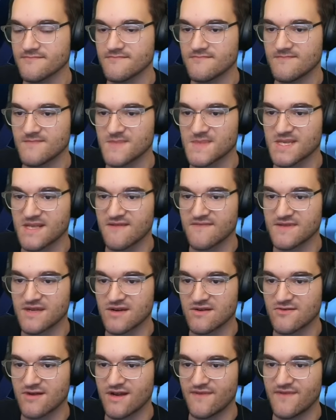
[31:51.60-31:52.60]
This gives our
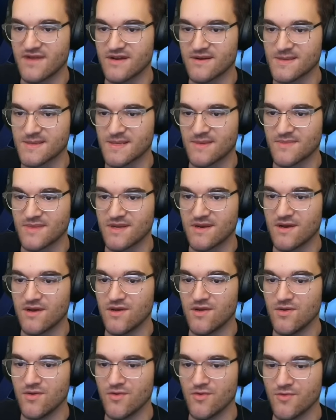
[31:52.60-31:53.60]
Gravedigger something to
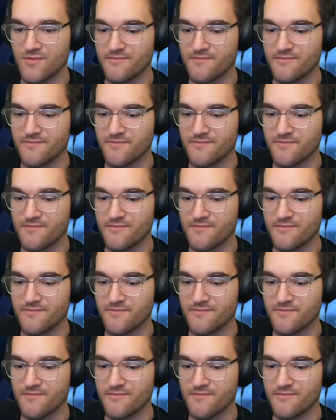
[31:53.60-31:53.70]
do.